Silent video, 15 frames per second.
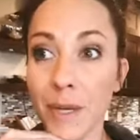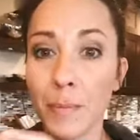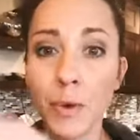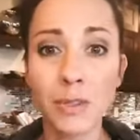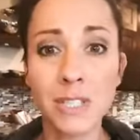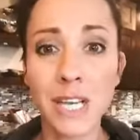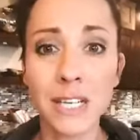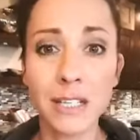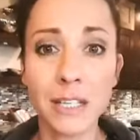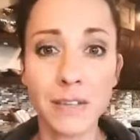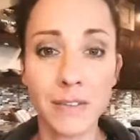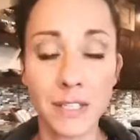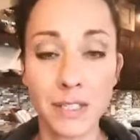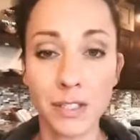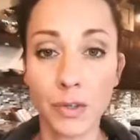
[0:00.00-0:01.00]
most likely
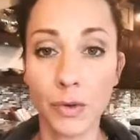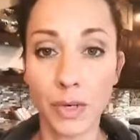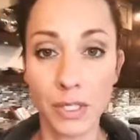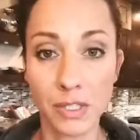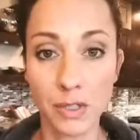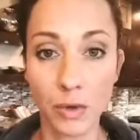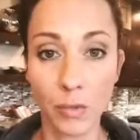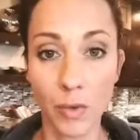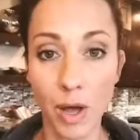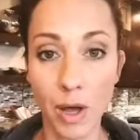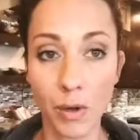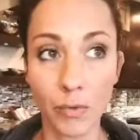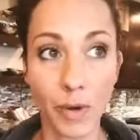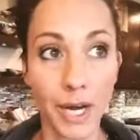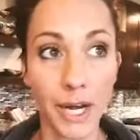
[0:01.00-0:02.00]
if things are going so
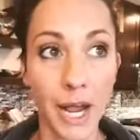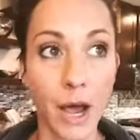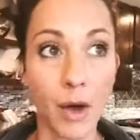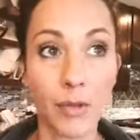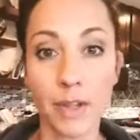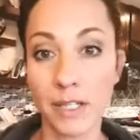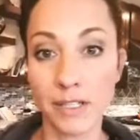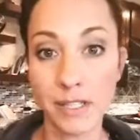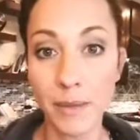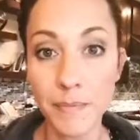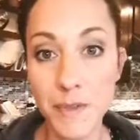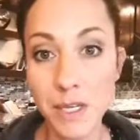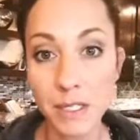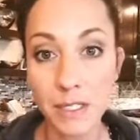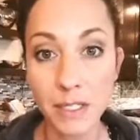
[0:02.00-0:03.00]
well right now, then
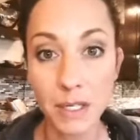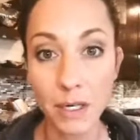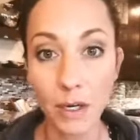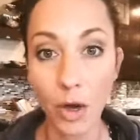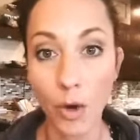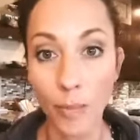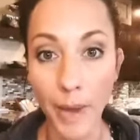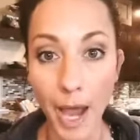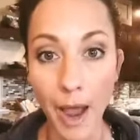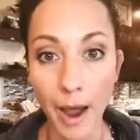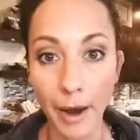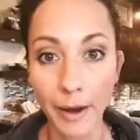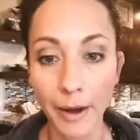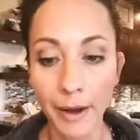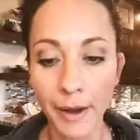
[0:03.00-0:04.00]
something's going to go
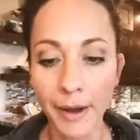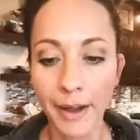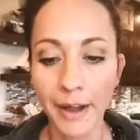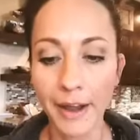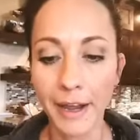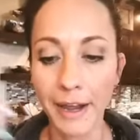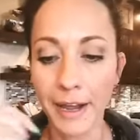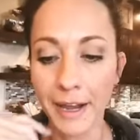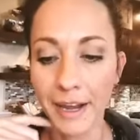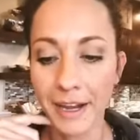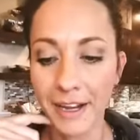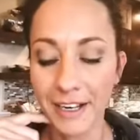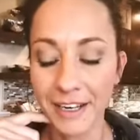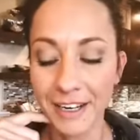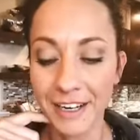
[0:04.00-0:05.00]
bad.
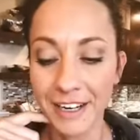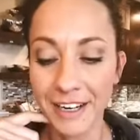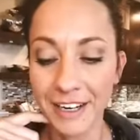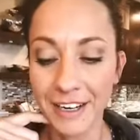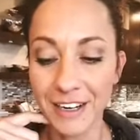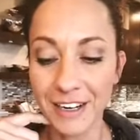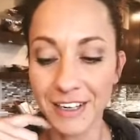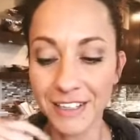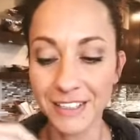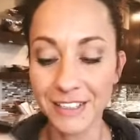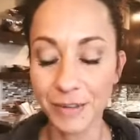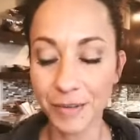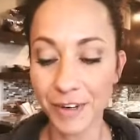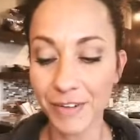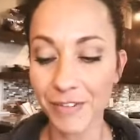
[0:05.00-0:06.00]
And
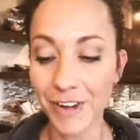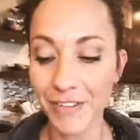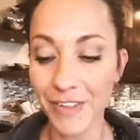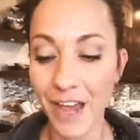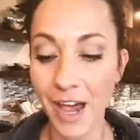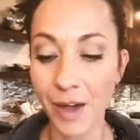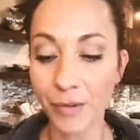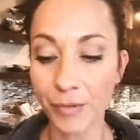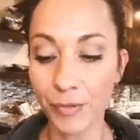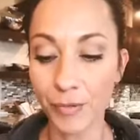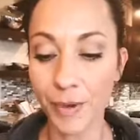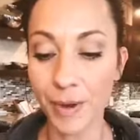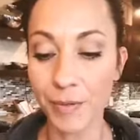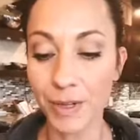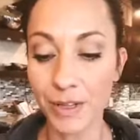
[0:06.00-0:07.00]
so when I read that,
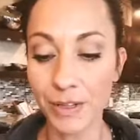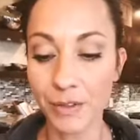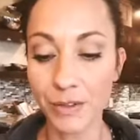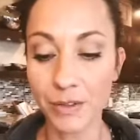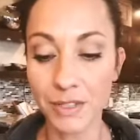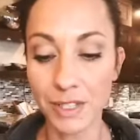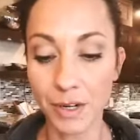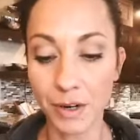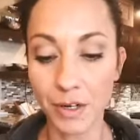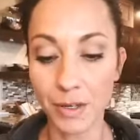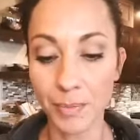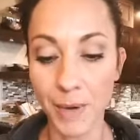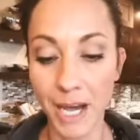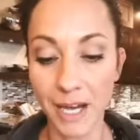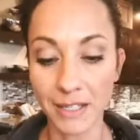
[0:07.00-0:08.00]
when we lose our
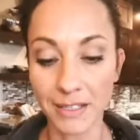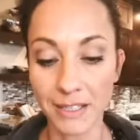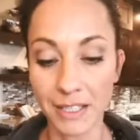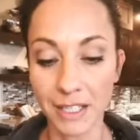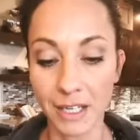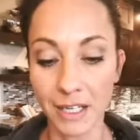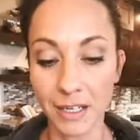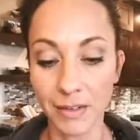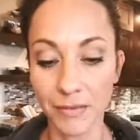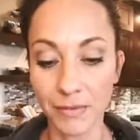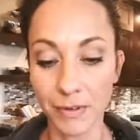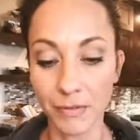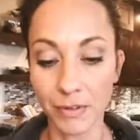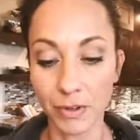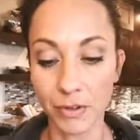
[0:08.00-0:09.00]
capacity
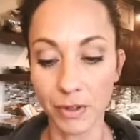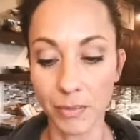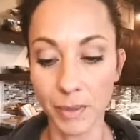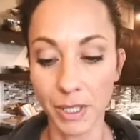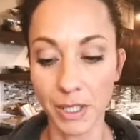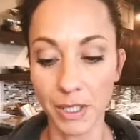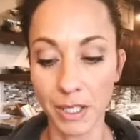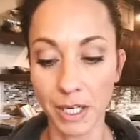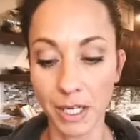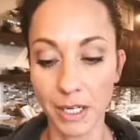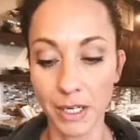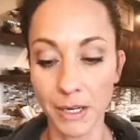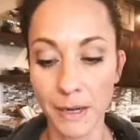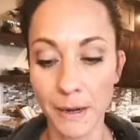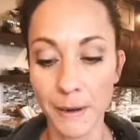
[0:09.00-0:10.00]
for
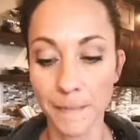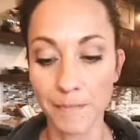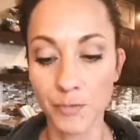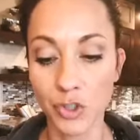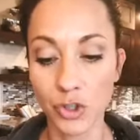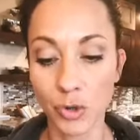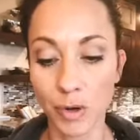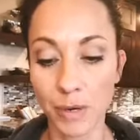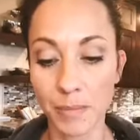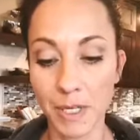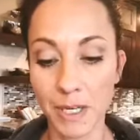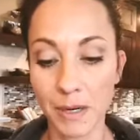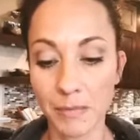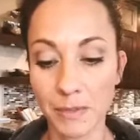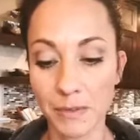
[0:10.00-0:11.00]
vulnerability, joy
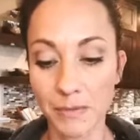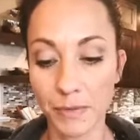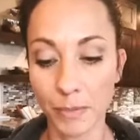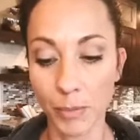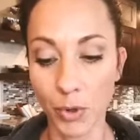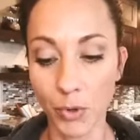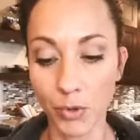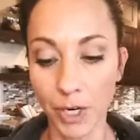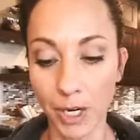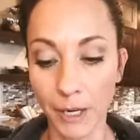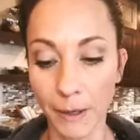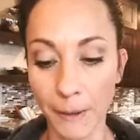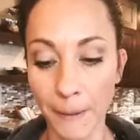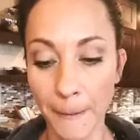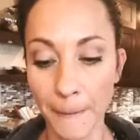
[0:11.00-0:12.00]
becomes
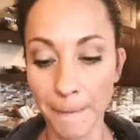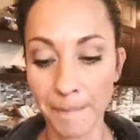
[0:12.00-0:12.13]
foreboding.